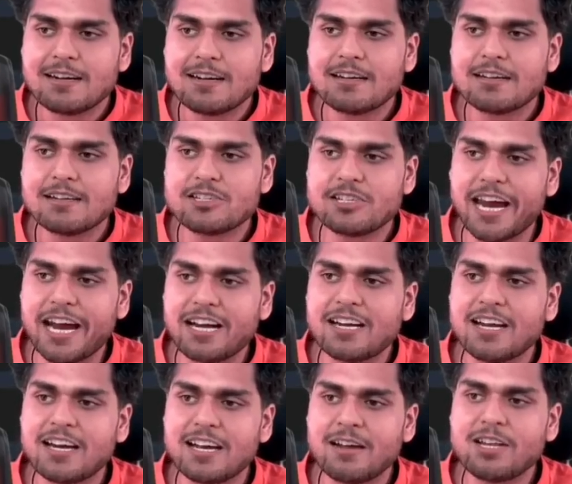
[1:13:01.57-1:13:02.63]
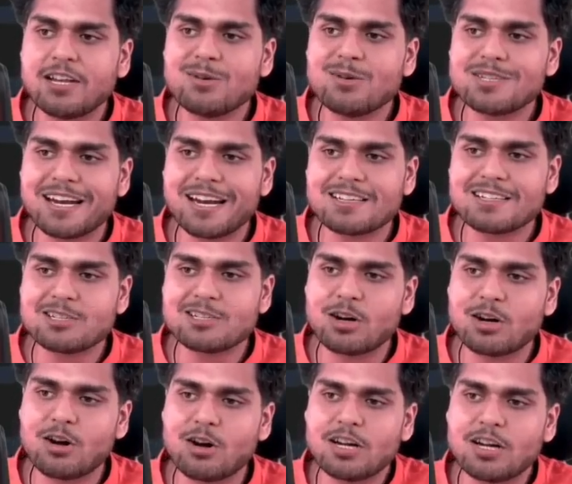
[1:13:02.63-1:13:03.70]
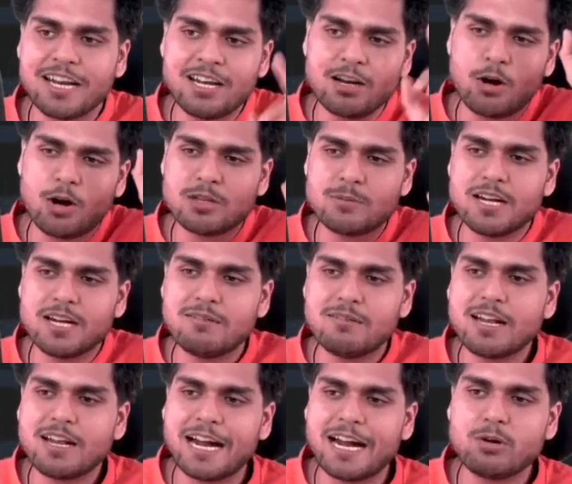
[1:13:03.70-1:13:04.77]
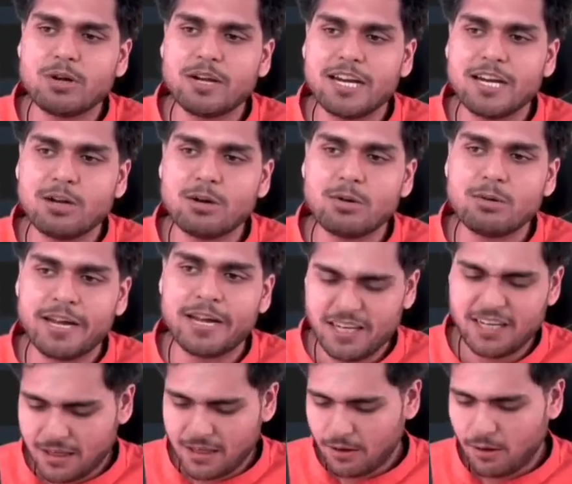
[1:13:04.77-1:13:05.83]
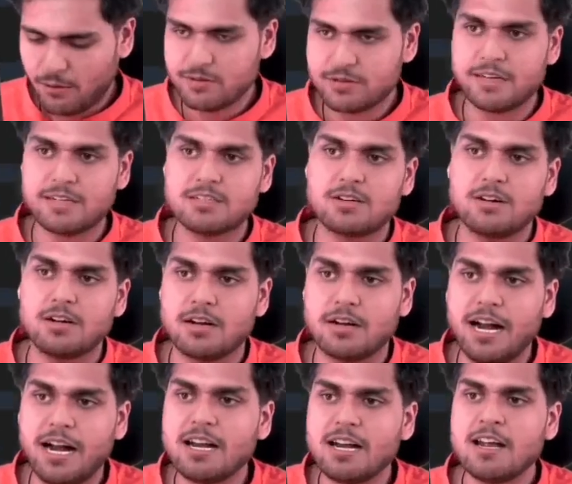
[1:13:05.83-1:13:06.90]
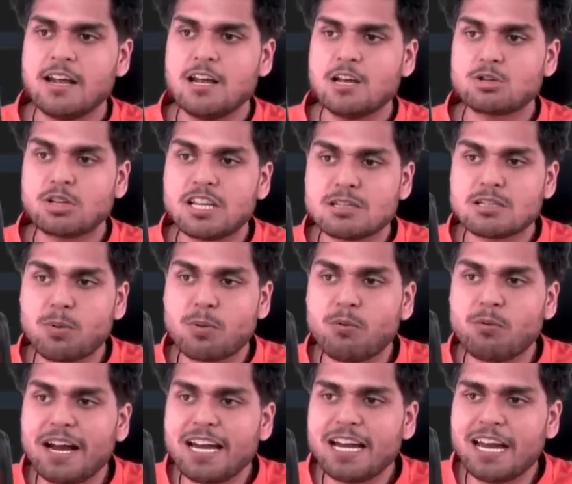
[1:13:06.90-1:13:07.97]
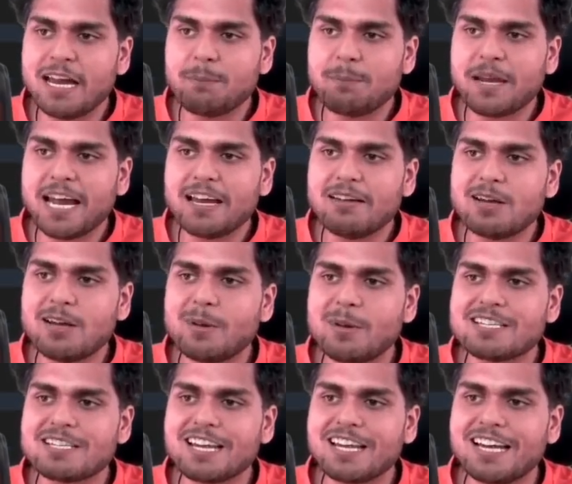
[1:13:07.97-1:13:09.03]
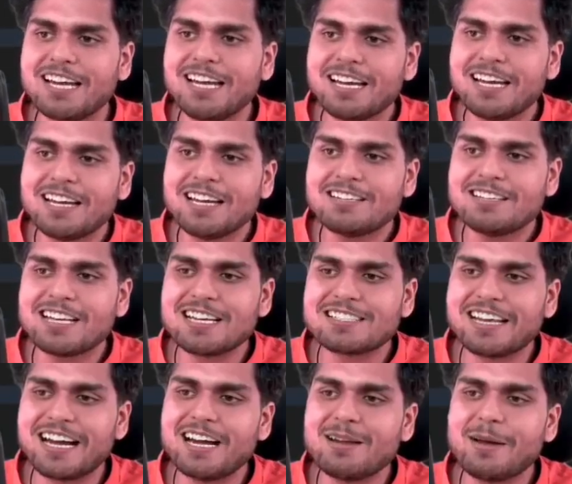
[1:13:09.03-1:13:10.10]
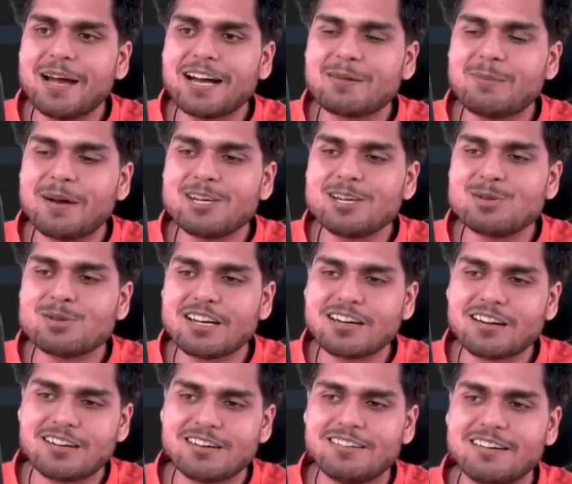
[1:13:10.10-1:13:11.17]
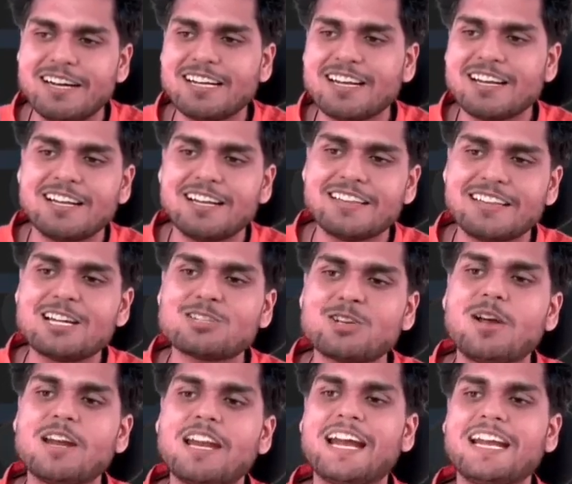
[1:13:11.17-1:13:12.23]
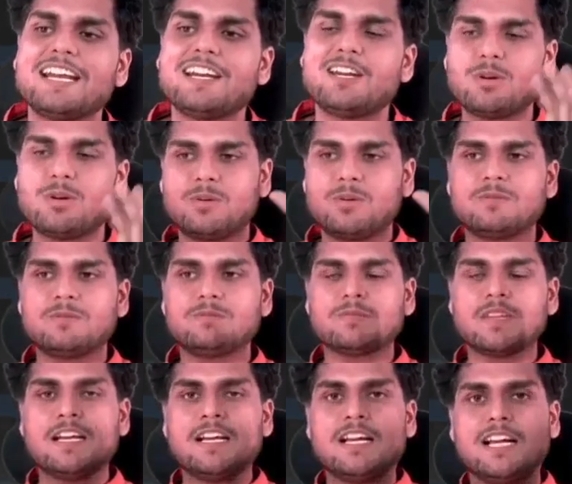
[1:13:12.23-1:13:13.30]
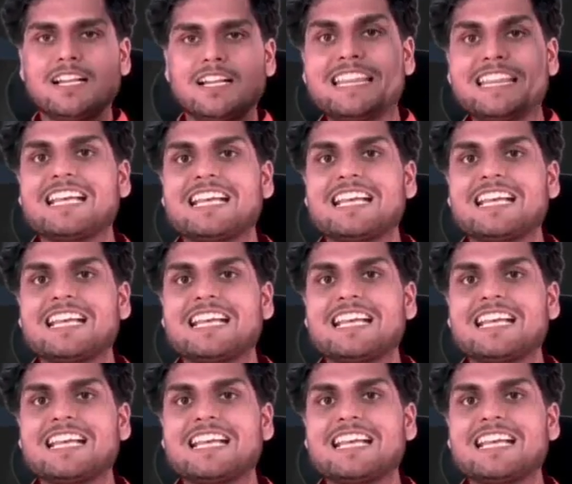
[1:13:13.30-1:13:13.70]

checked if the user exists or not in auth middleware, I don't need to do anything of that sort, right? So this profile API will basically just send back my user, right? That's all I need to do. This